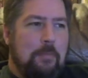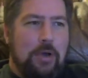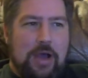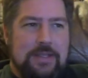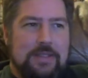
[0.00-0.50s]

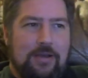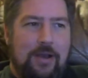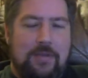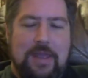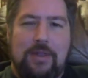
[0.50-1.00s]
But
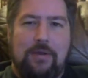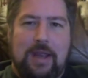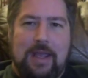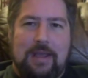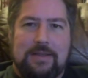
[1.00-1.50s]
on the other
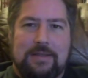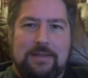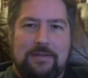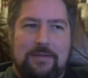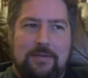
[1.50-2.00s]
hand,
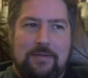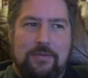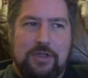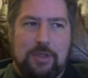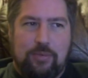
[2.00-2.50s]

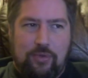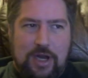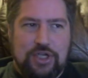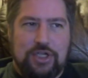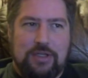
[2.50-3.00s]
the
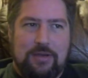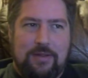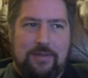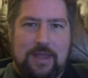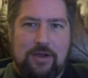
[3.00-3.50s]
depression
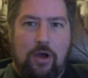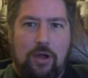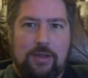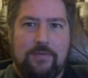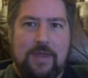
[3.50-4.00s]
that
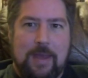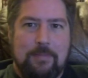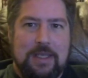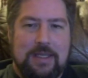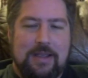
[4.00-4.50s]
all of
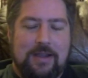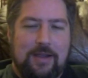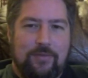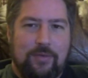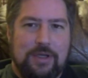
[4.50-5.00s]
that media
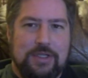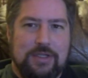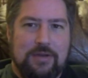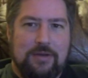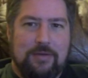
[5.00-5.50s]
coverage